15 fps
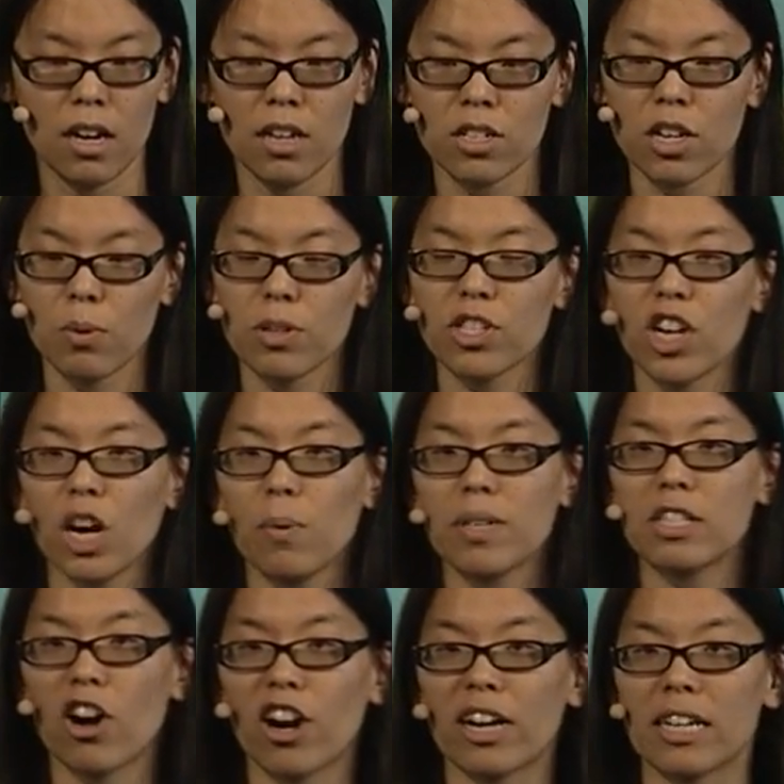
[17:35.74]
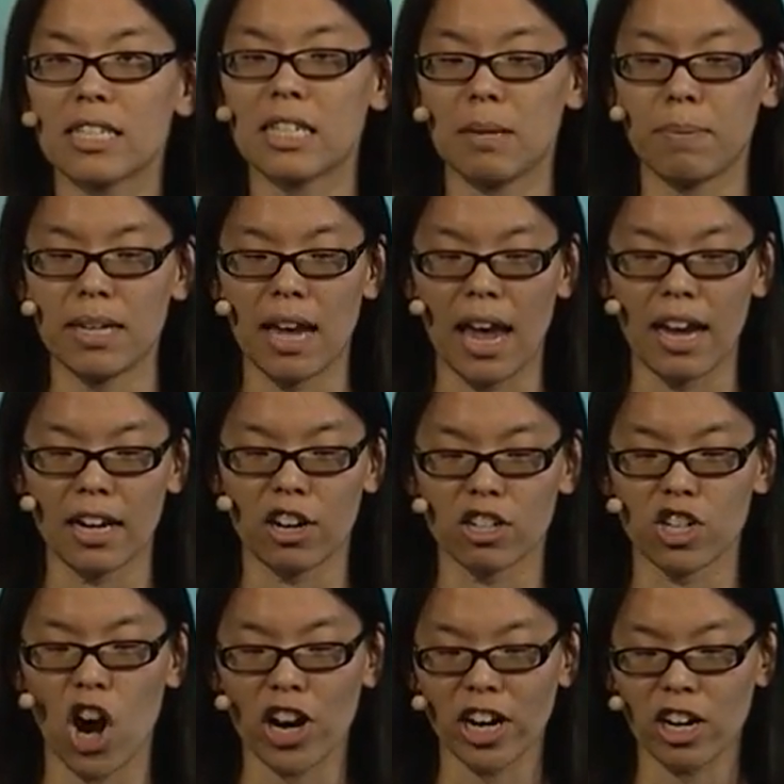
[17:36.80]
So we'll start with target CPA, or
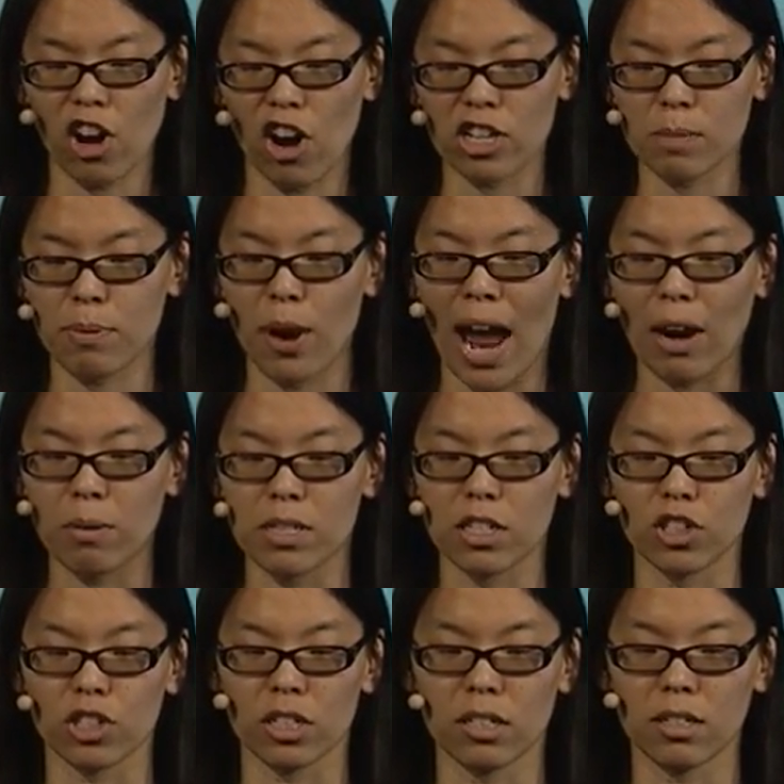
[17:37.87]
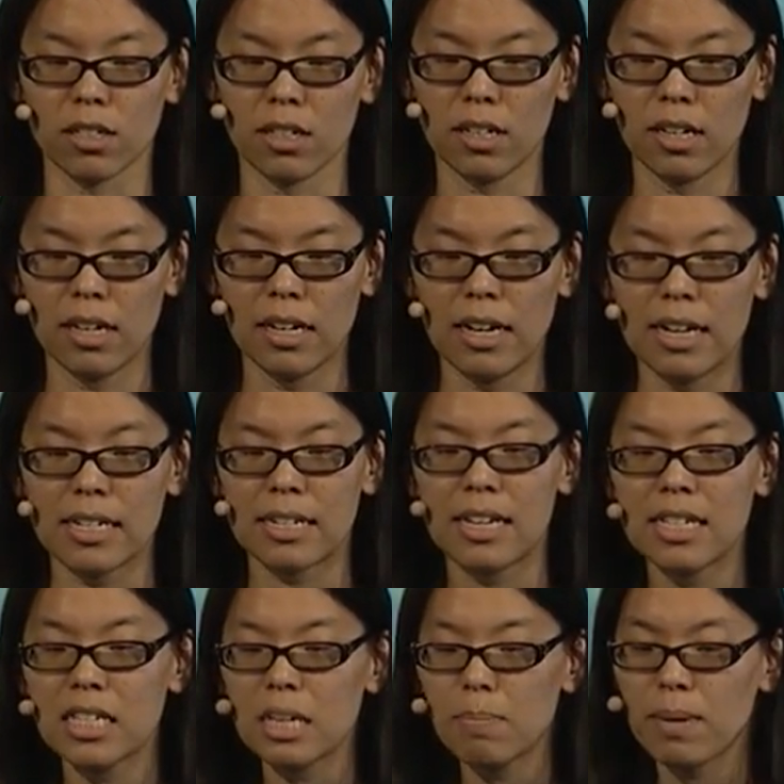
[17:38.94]
target cost per acquisition.
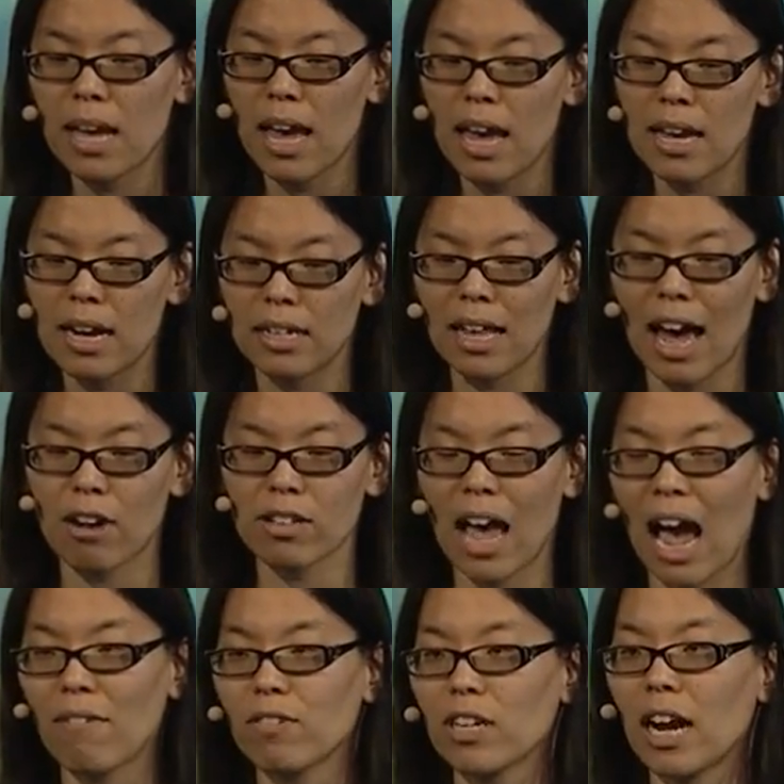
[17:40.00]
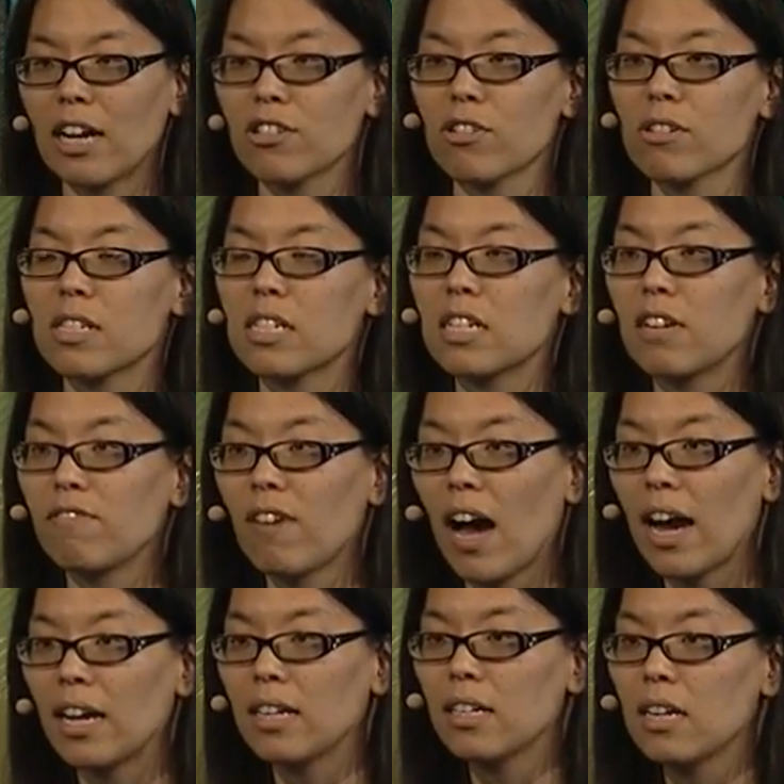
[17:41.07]
TCPA allows advertisers to
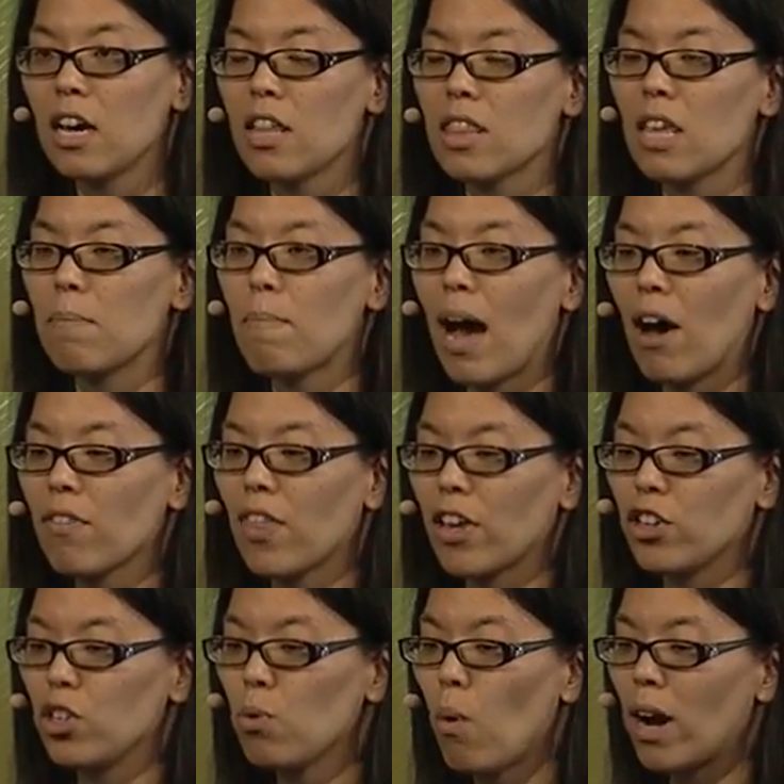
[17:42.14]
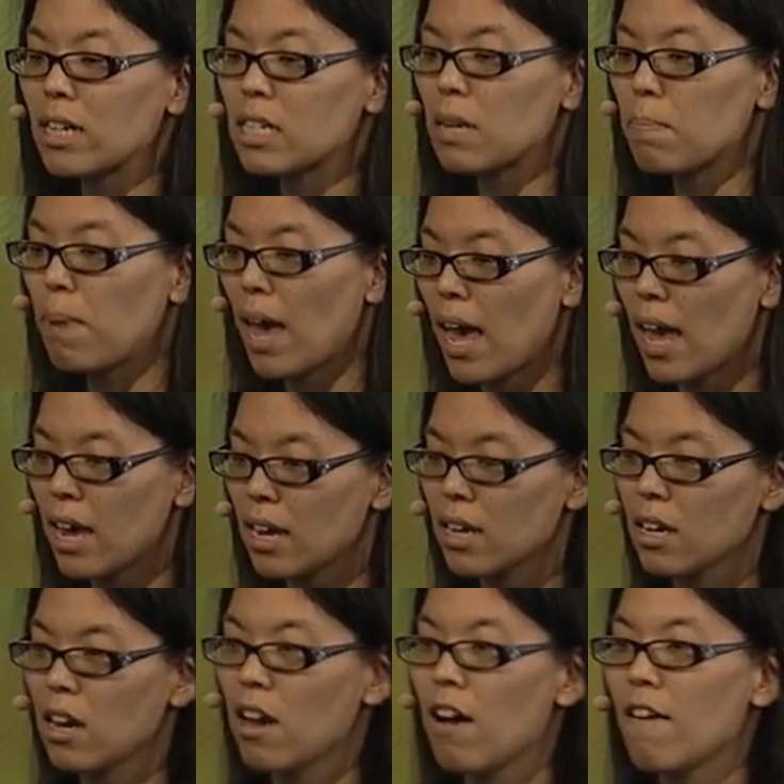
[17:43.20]
define the amount that you want to pay
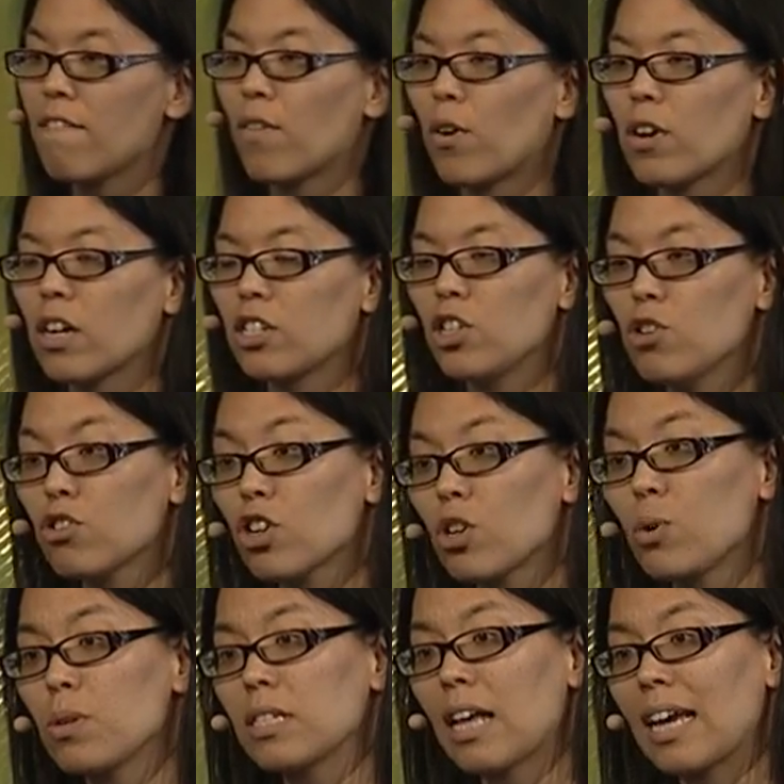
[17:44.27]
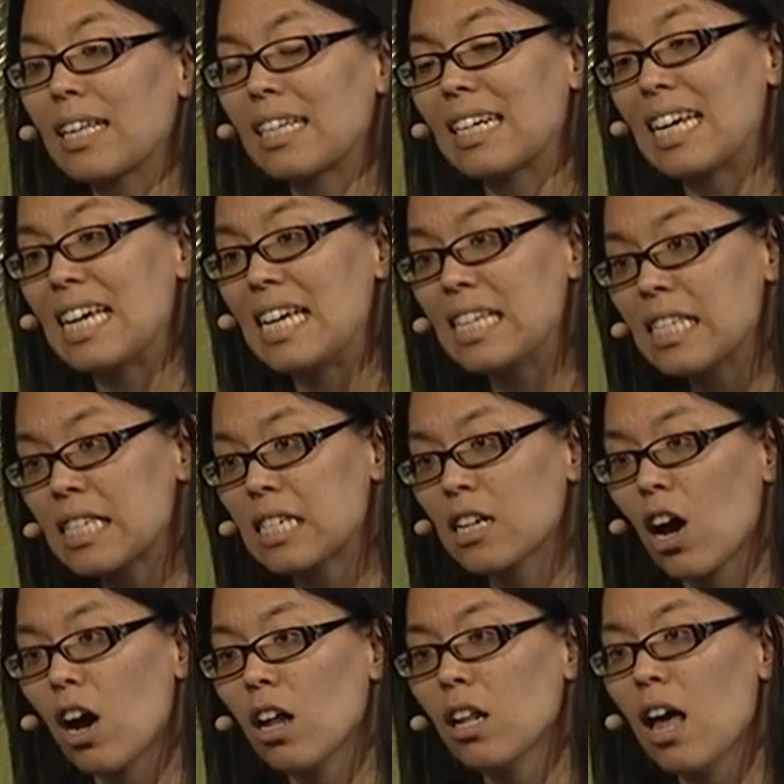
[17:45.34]
for a user who is likely to
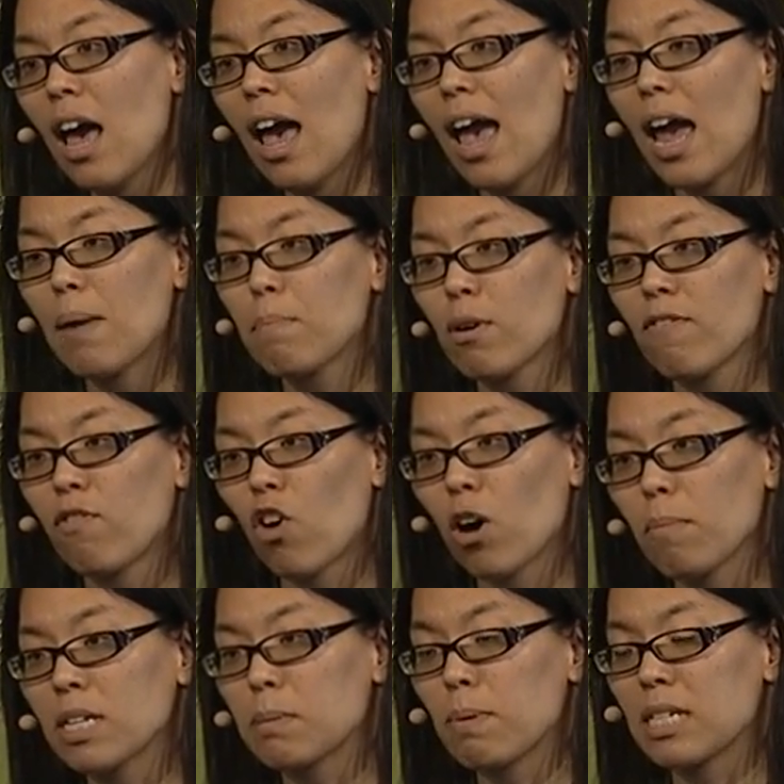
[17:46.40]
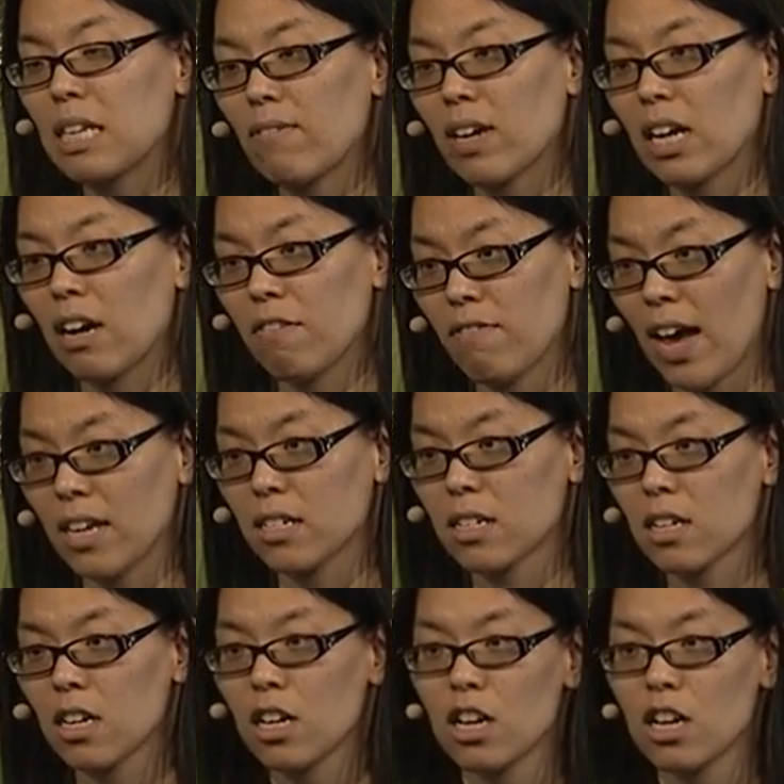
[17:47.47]
install and perform a specific event.